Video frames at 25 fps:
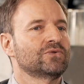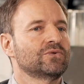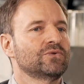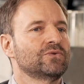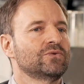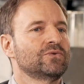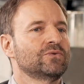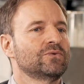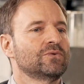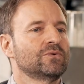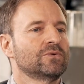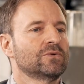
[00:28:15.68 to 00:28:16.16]
to
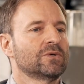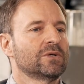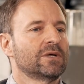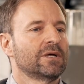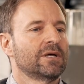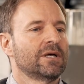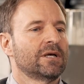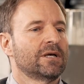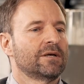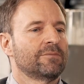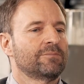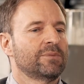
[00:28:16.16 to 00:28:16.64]

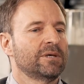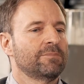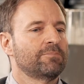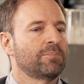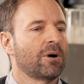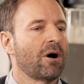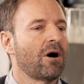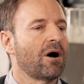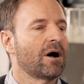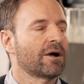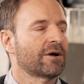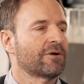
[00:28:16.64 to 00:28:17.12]
be
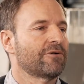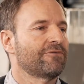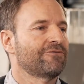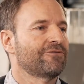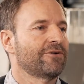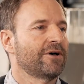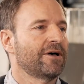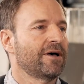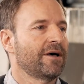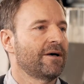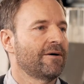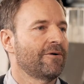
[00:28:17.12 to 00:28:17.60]
part
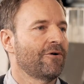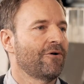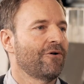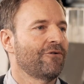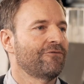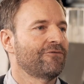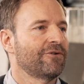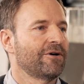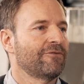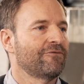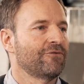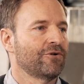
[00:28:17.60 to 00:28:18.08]
of a,
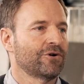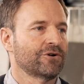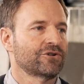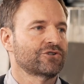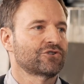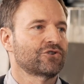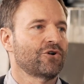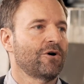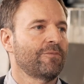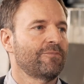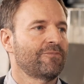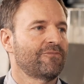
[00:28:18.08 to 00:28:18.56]
of a
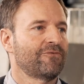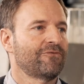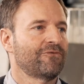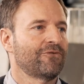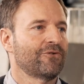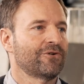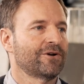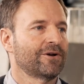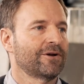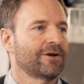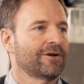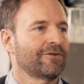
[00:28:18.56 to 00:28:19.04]
workshop
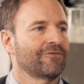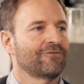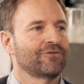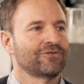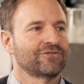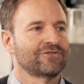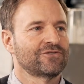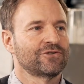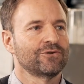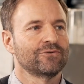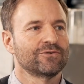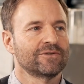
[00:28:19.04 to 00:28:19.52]
for,
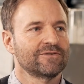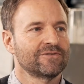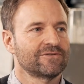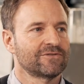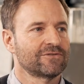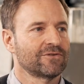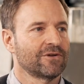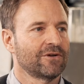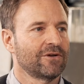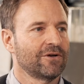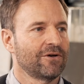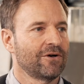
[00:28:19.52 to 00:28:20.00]
for
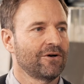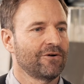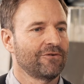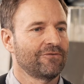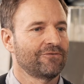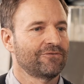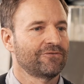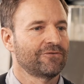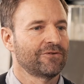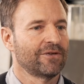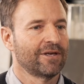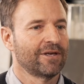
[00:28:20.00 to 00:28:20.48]
students of